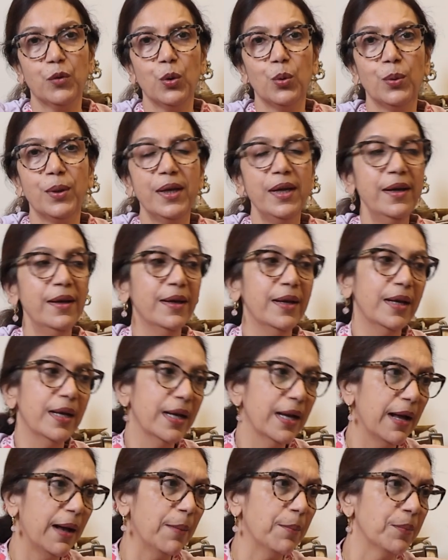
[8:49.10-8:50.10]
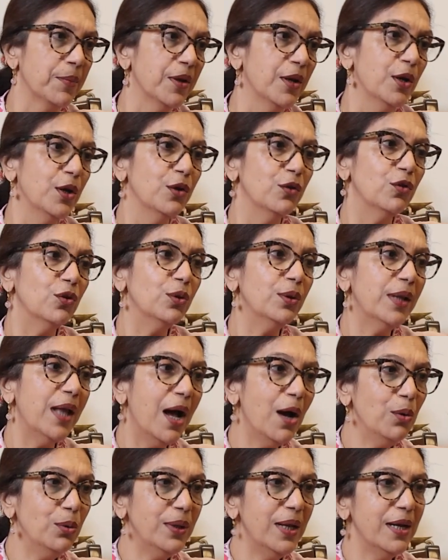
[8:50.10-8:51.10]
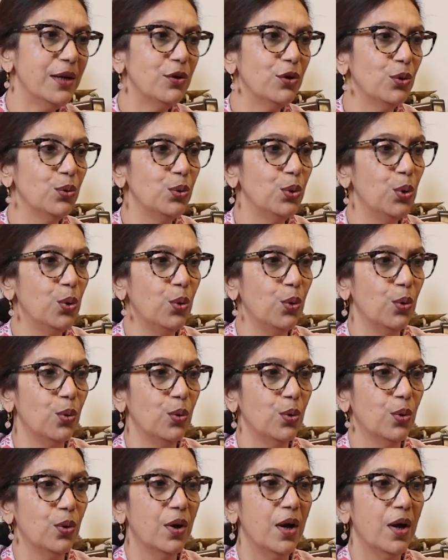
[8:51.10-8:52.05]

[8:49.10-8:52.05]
Okay? Come. So now that you know